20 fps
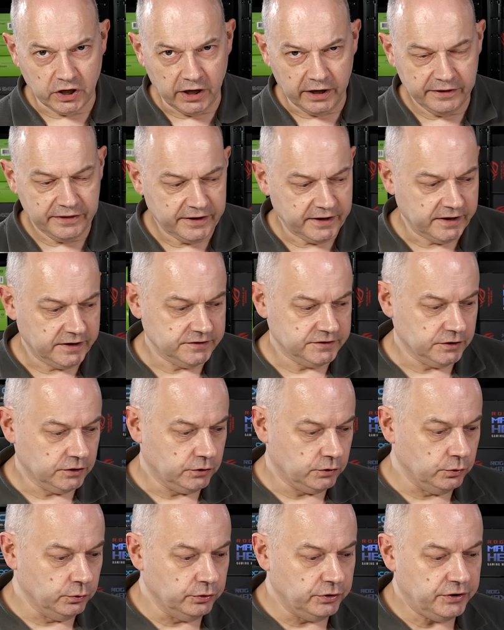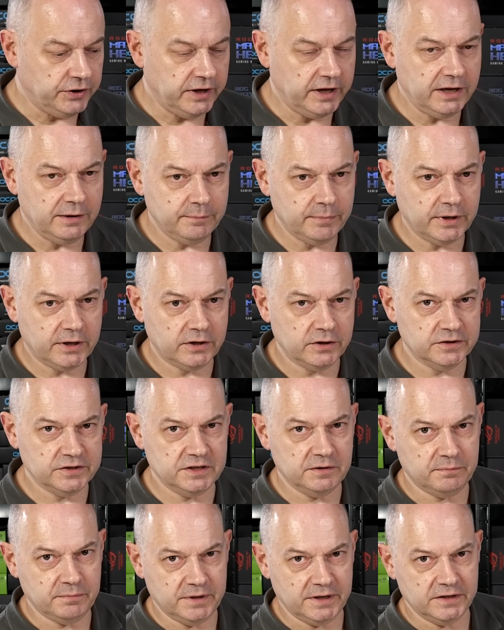I think is a good thing because
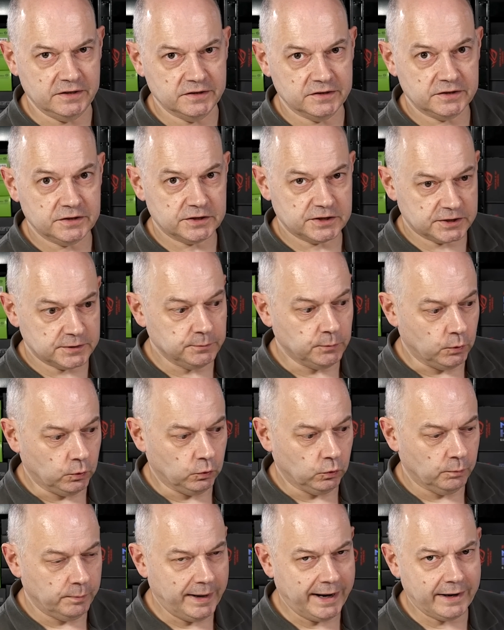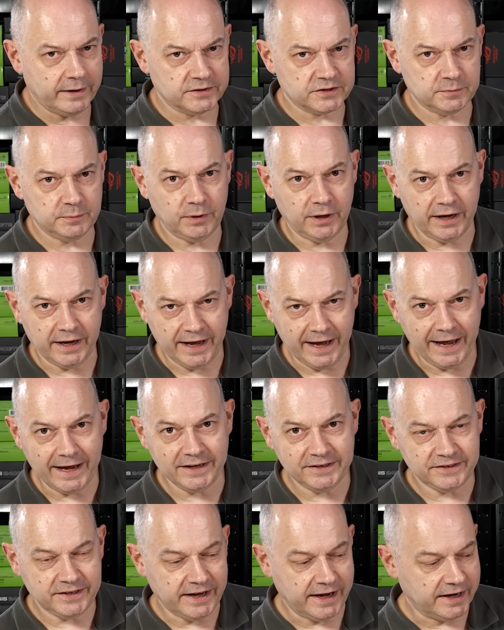it means small power supply.
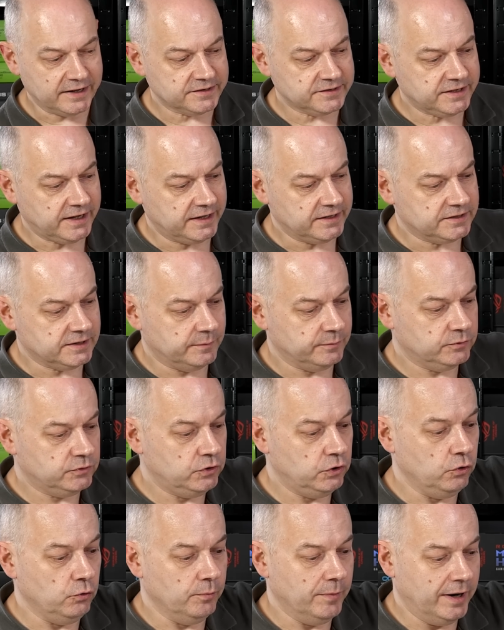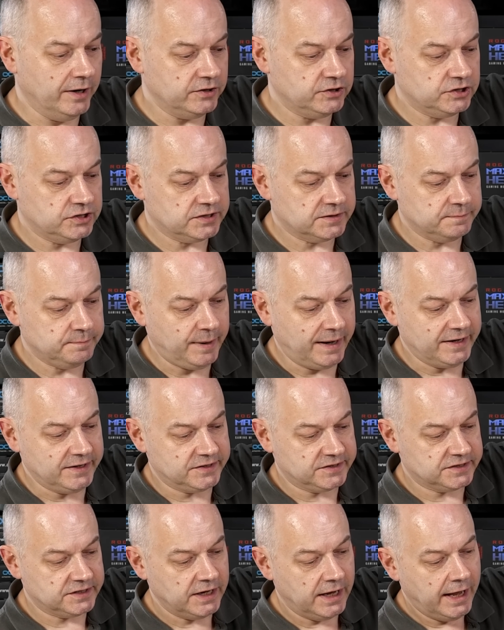ATX takes up too much
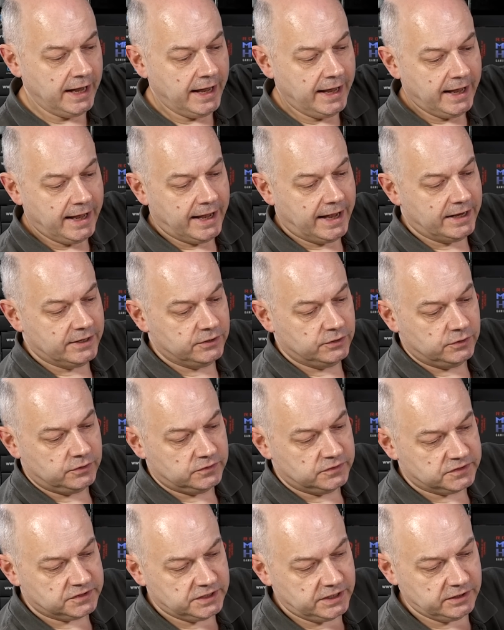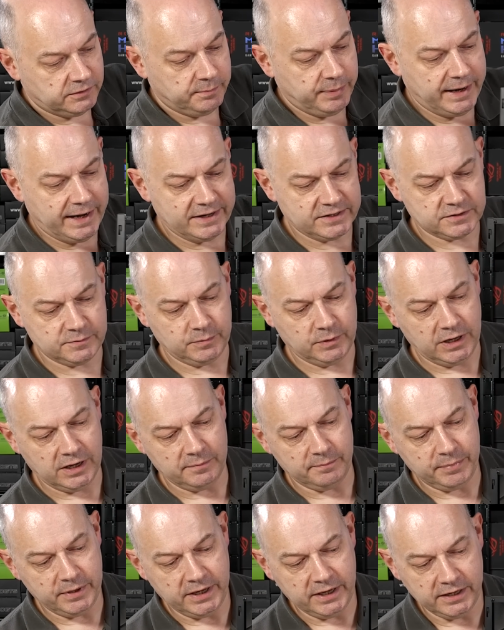space. And you can see the power supply
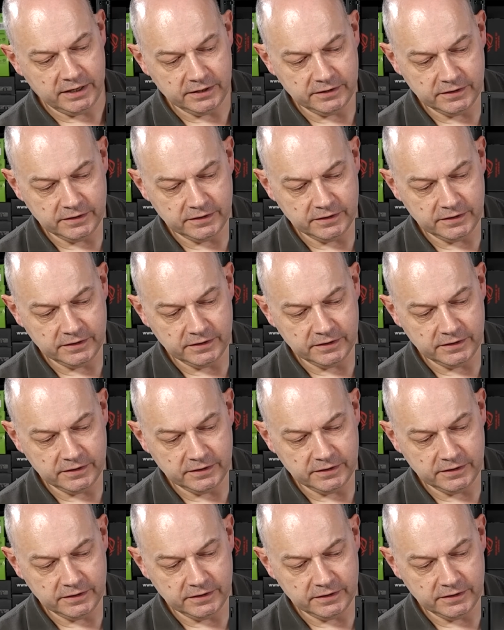being in